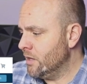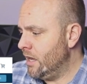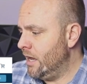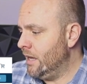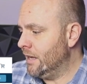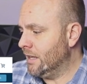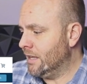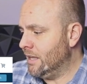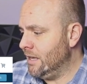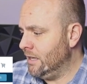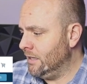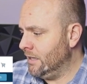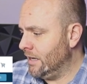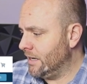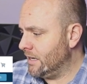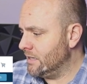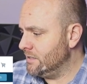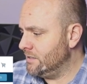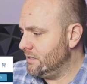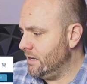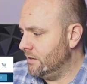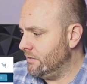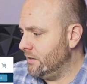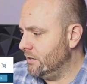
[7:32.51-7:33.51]
And again, like I
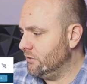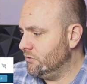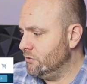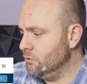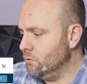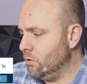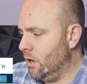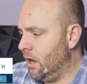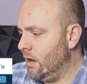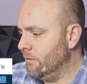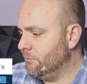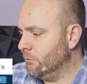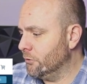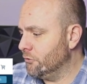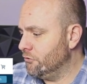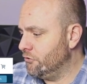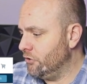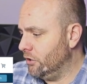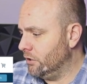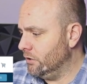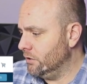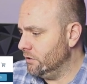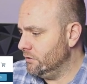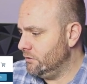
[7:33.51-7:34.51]
said, they do offer
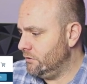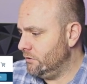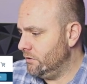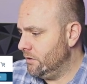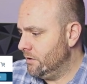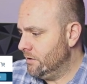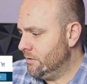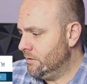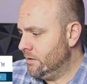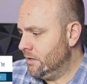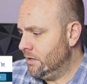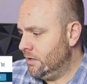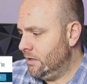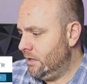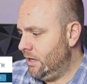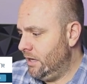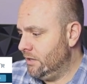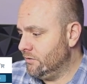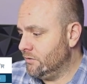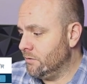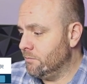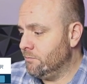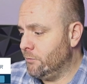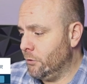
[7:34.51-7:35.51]
jars
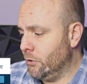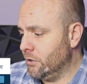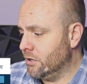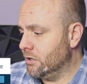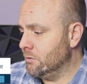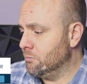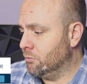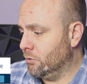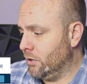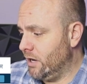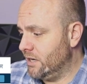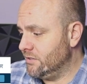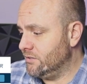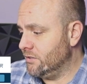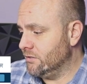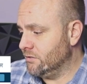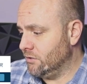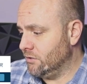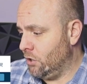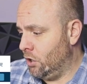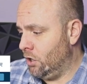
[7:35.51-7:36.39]
and some very good prices